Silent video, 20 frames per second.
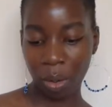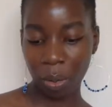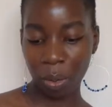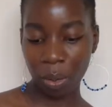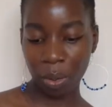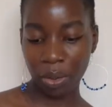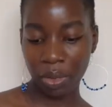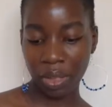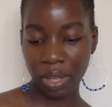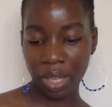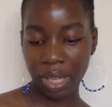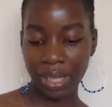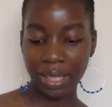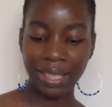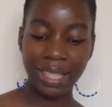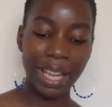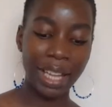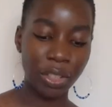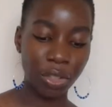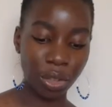Author
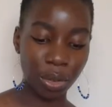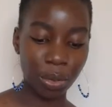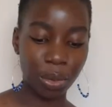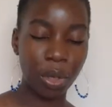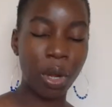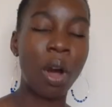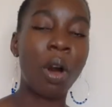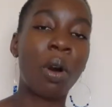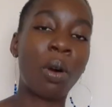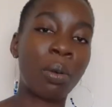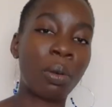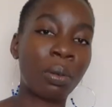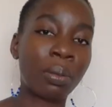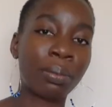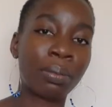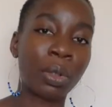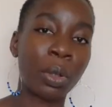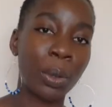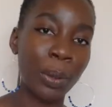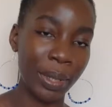Teju Cole
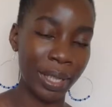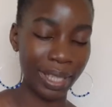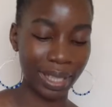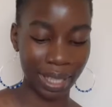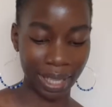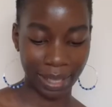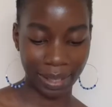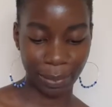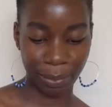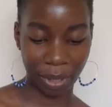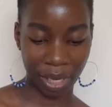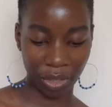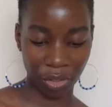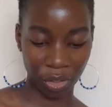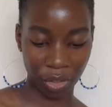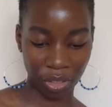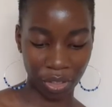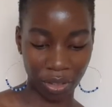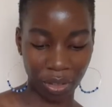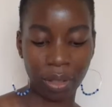coined the
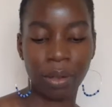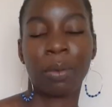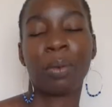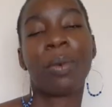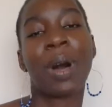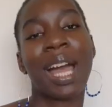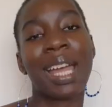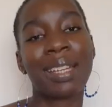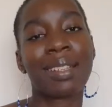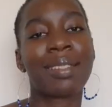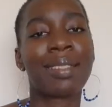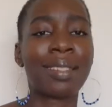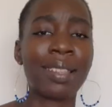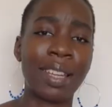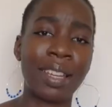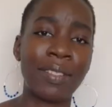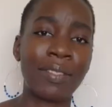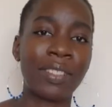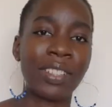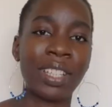expression white
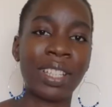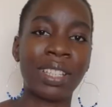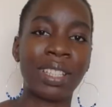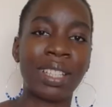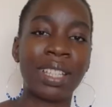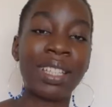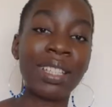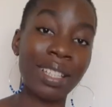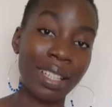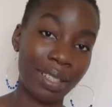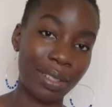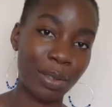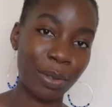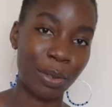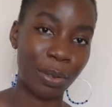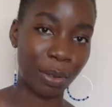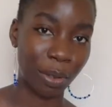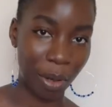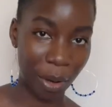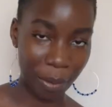saviour
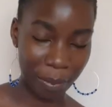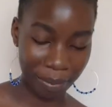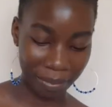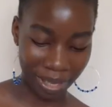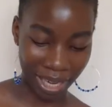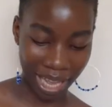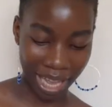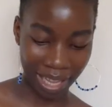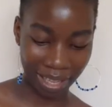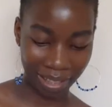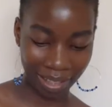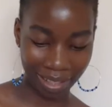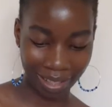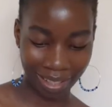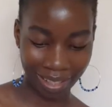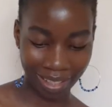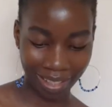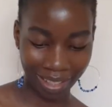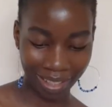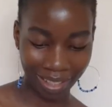industrial complex.